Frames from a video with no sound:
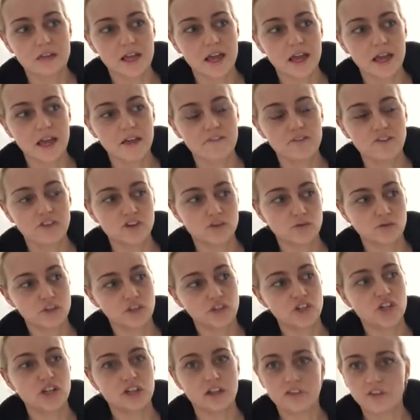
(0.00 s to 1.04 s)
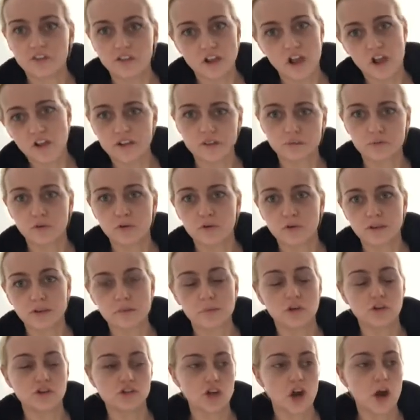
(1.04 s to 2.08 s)
Like if they do a chilli, they'll always put
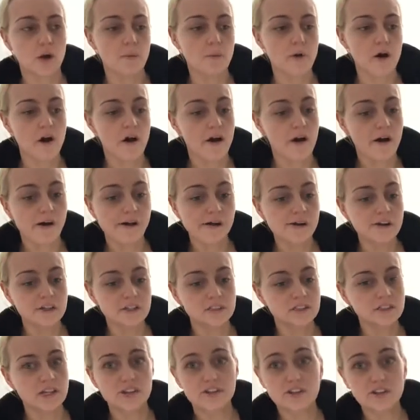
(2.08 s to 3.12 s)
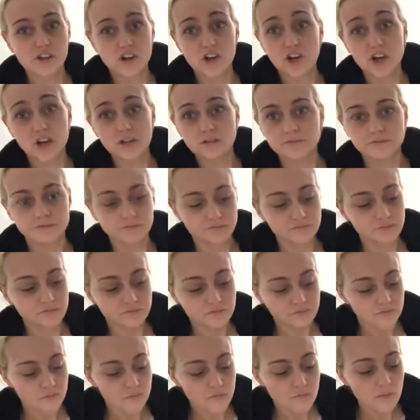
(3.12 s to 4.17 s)
some on top, or I don't know.
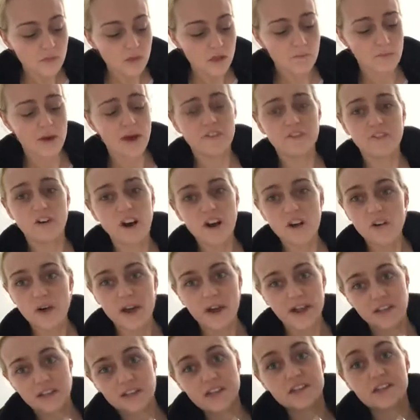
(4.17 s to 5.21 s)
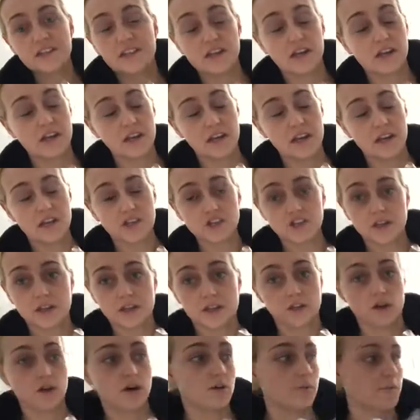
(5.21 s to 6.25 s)
But I thought, oh, I ain't had any in ages,
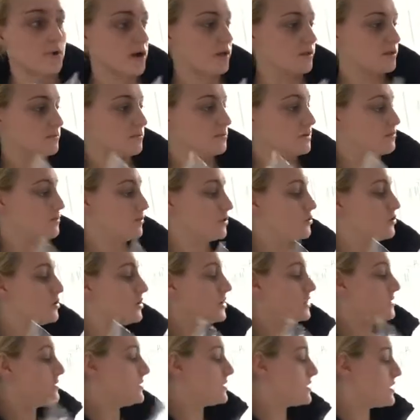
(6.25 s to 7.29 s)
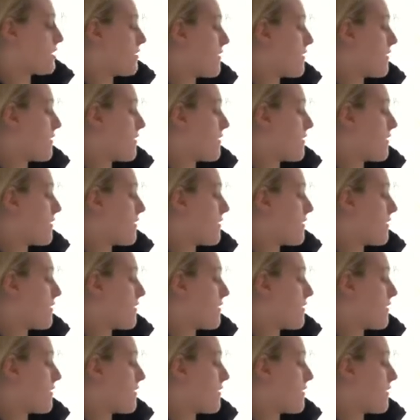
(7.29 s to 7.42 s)
so I bought some spring onions.